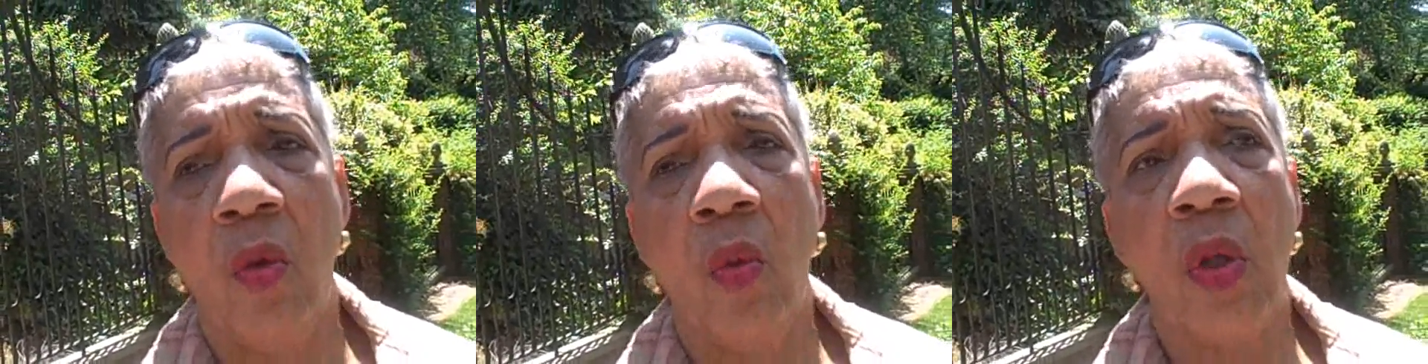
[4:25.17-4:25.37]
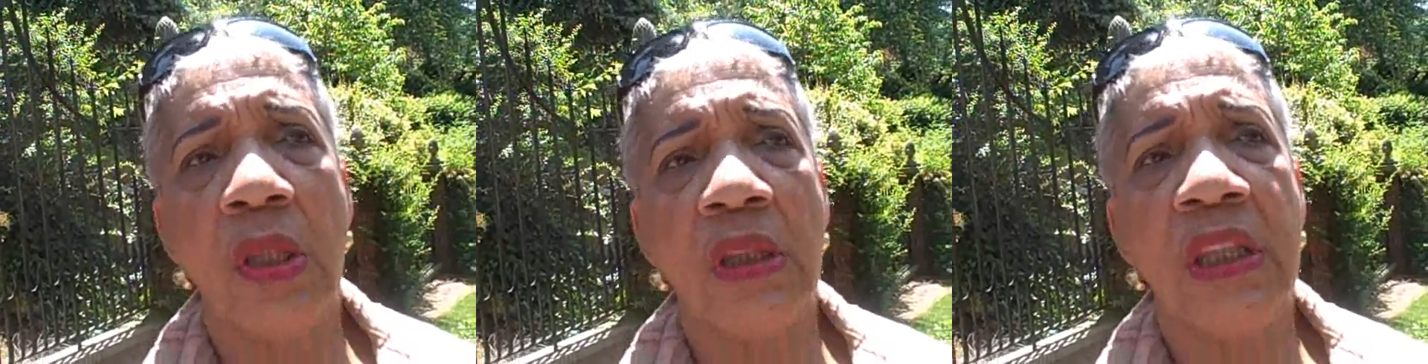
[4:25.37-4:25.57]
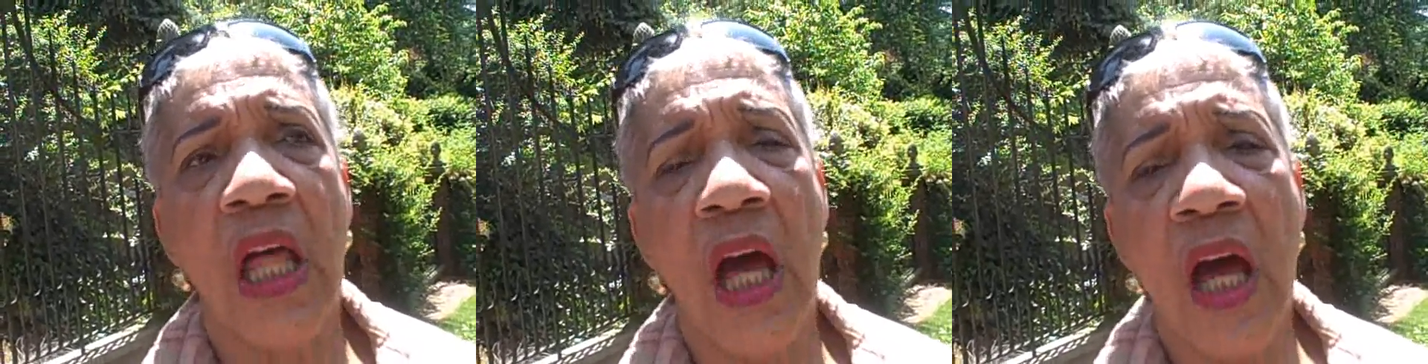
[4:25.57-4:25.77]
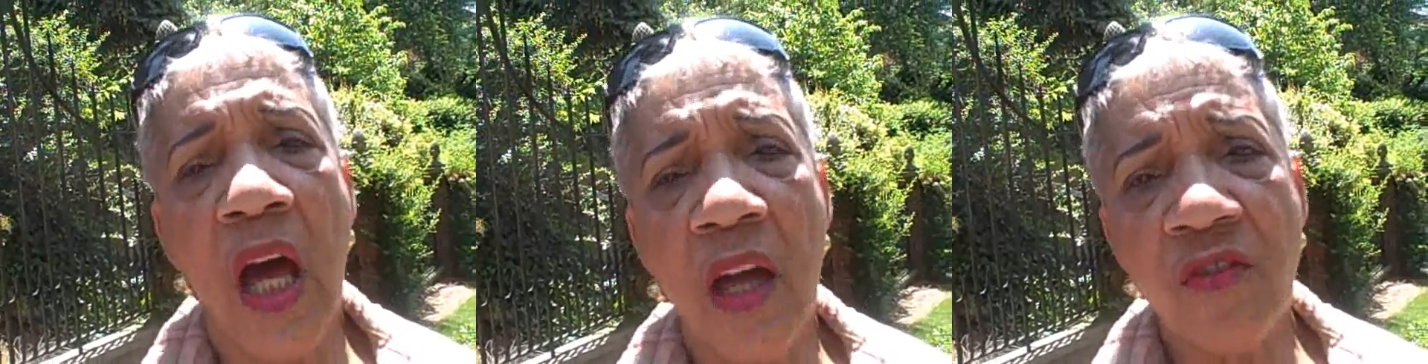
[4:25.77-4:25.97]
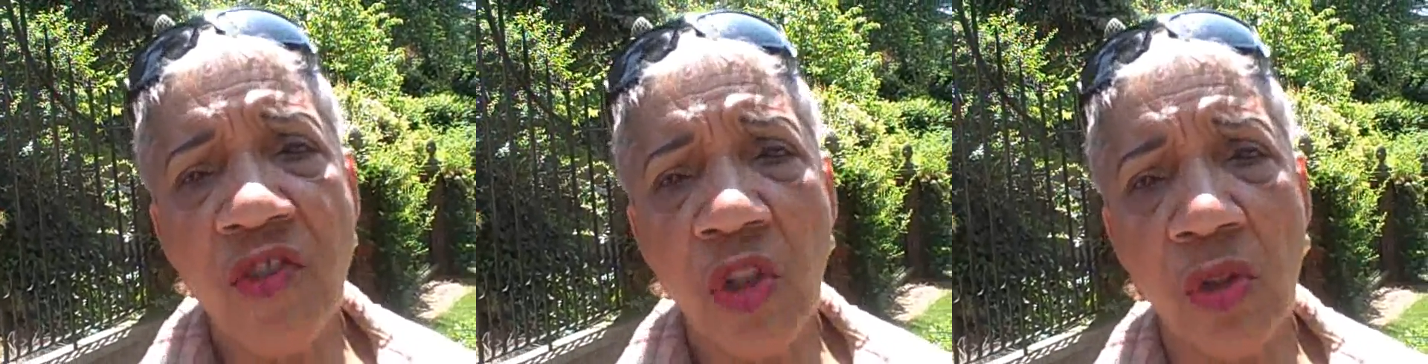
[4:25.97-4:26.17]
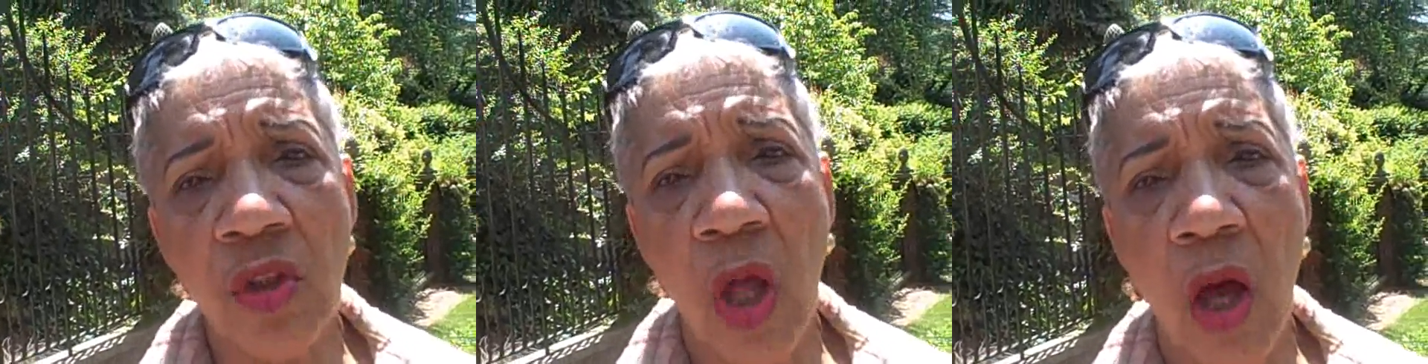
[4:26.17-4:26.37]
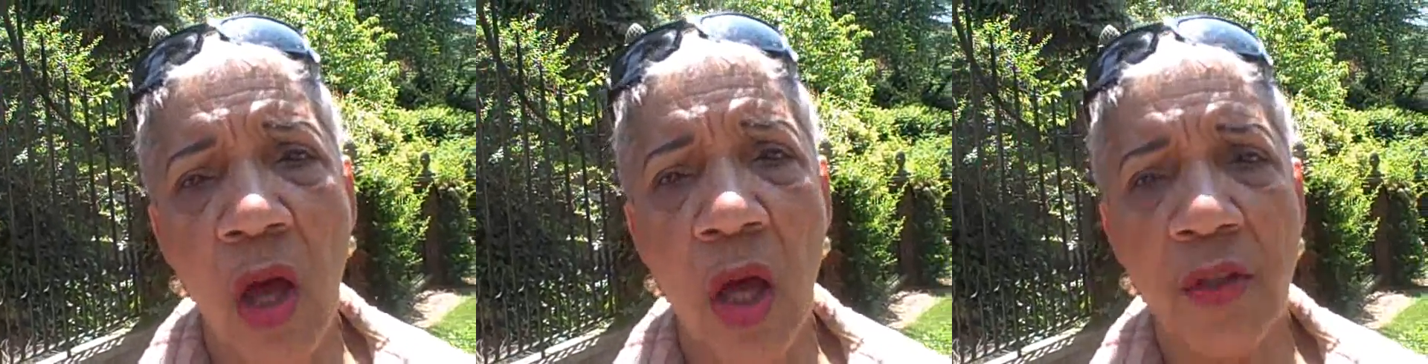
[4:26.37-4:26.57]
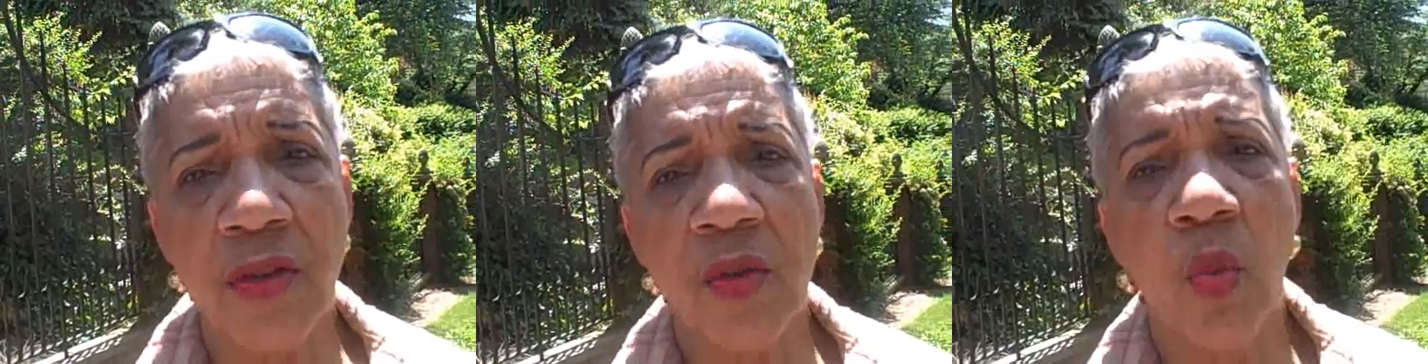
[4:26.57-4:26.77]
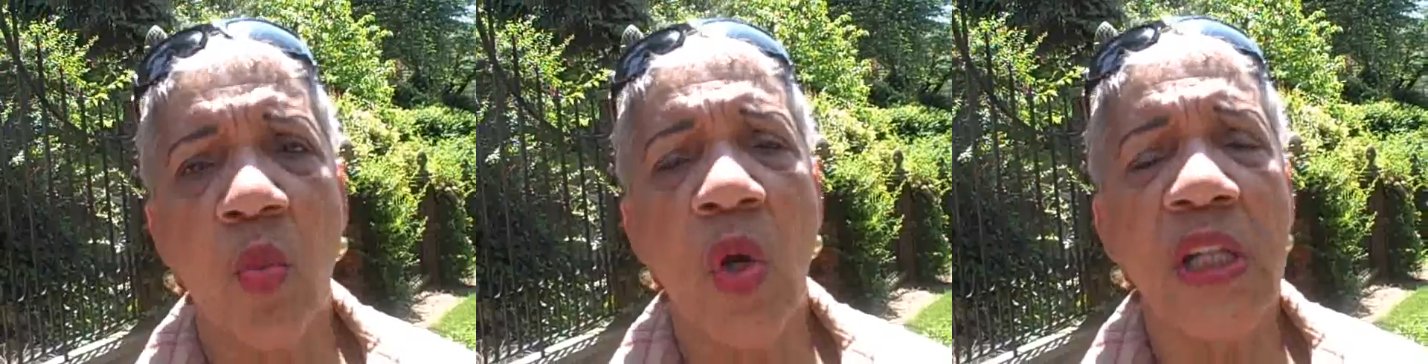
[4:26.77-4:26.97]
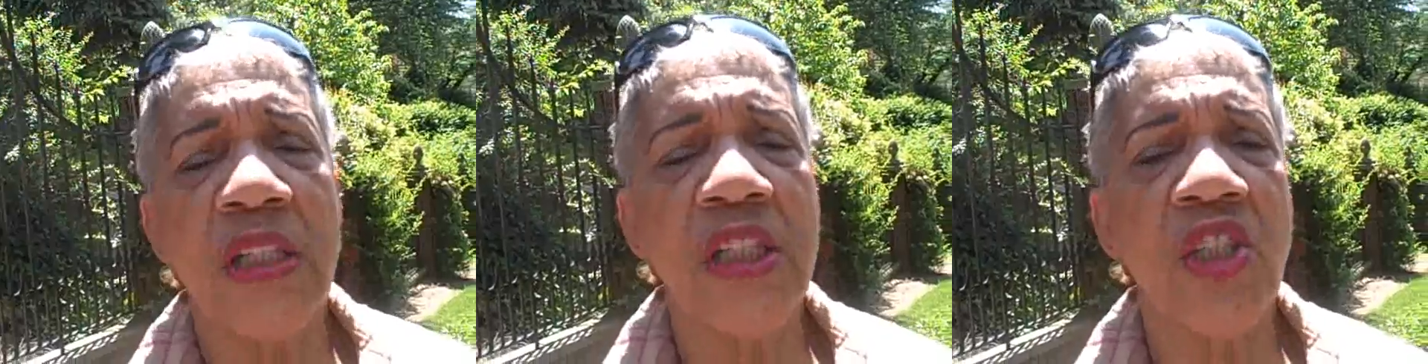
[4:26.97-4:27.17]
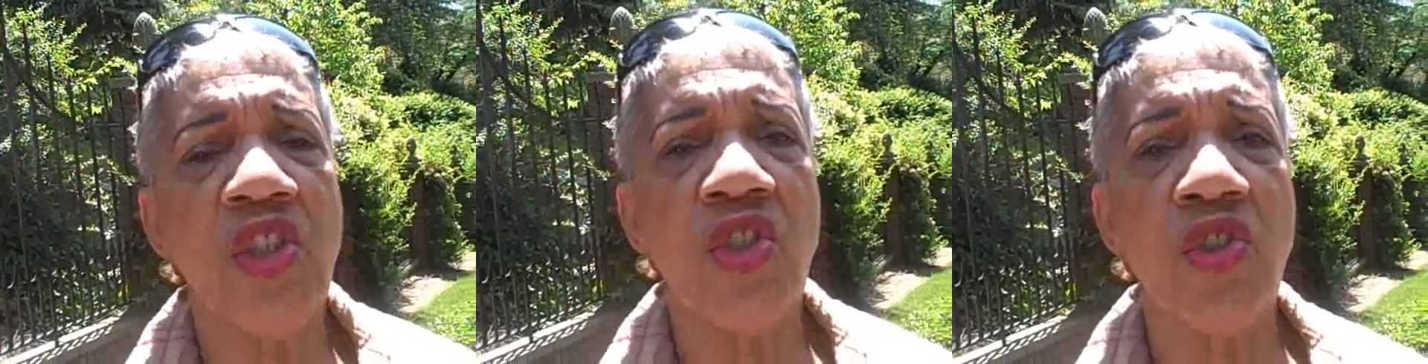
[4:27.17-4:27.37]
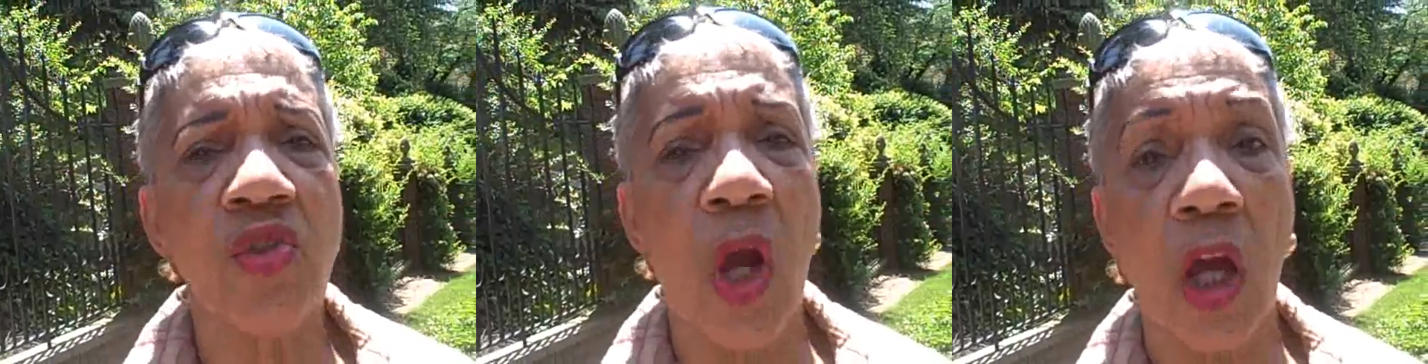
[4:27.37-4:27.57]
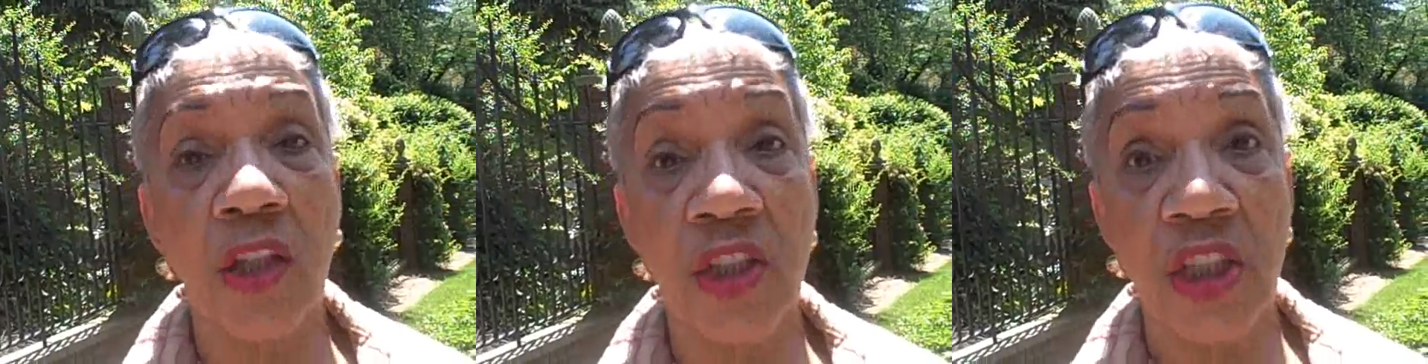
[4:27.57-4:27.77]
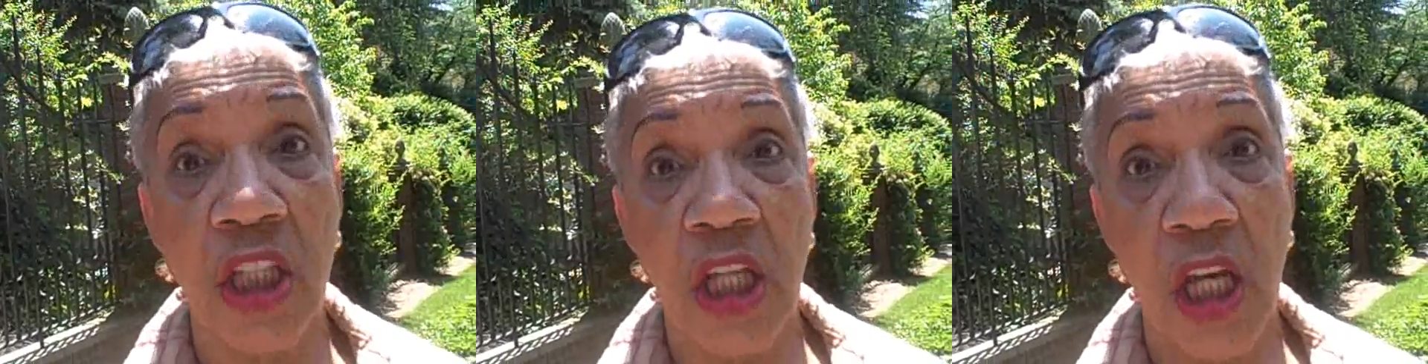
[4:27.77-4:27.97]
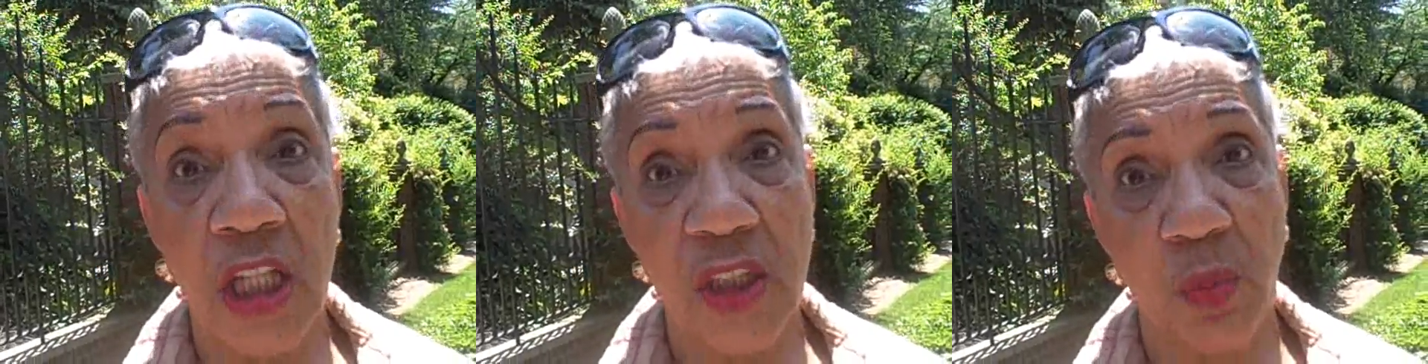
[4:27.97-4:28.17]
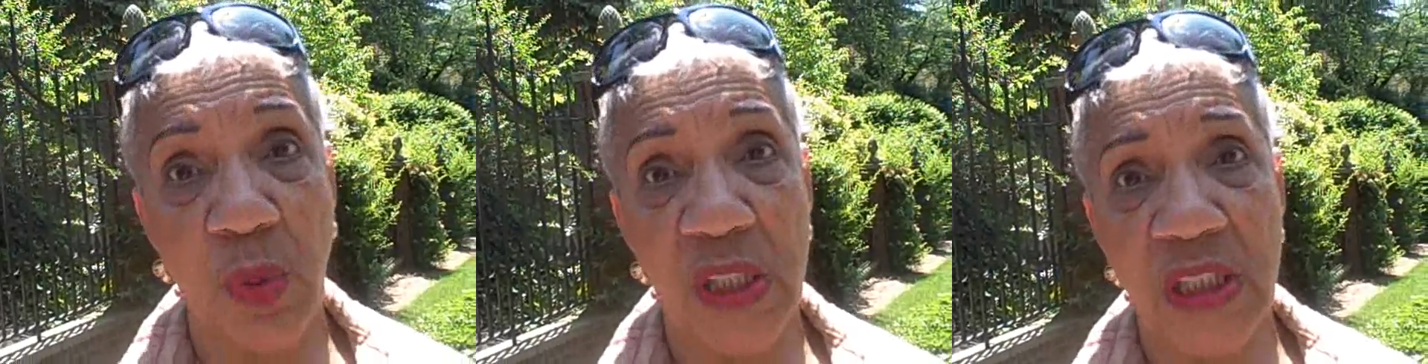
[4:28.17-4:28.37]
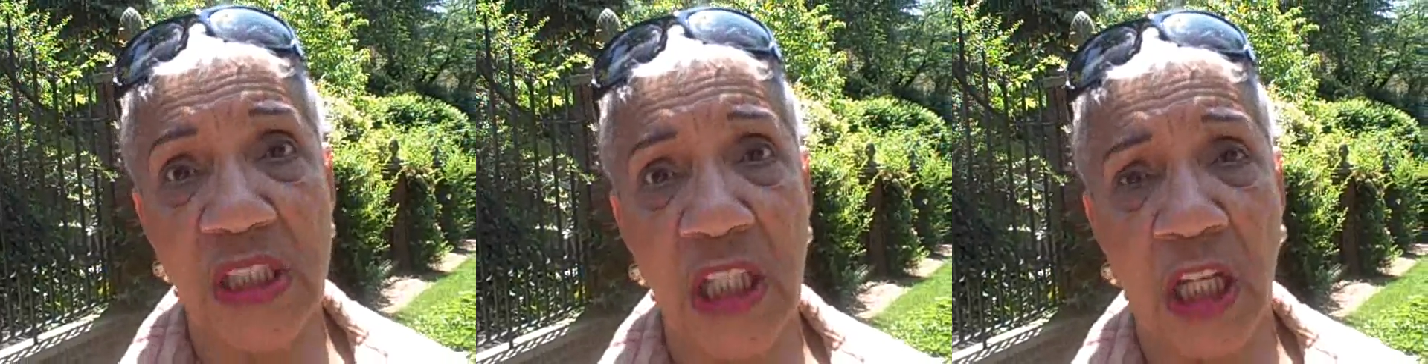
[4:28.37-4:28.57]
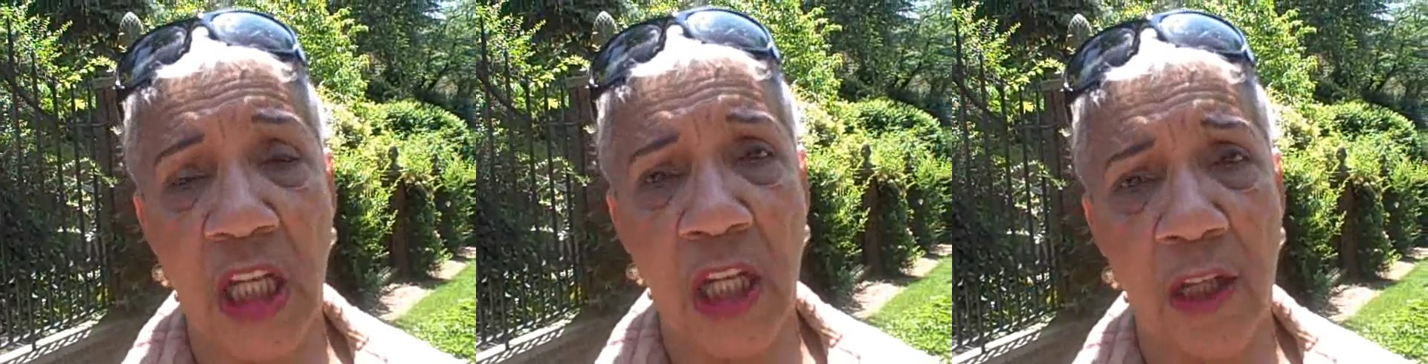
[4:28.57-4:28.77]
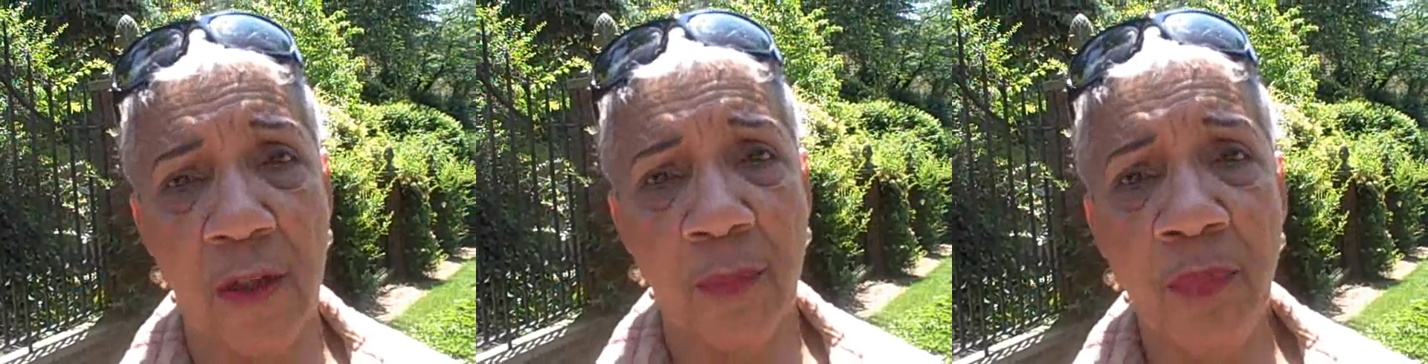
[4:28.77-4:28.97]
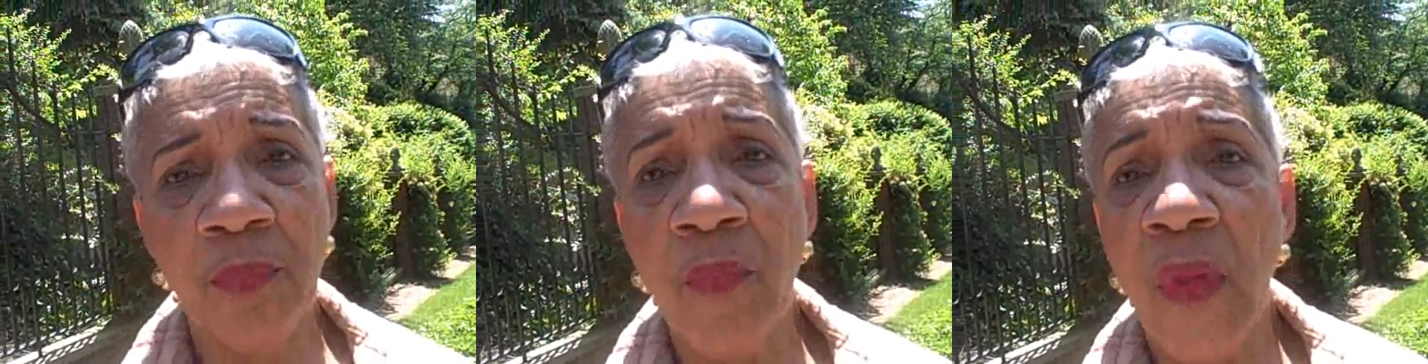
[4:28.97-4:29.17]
what lives are lost, what destruction has been done.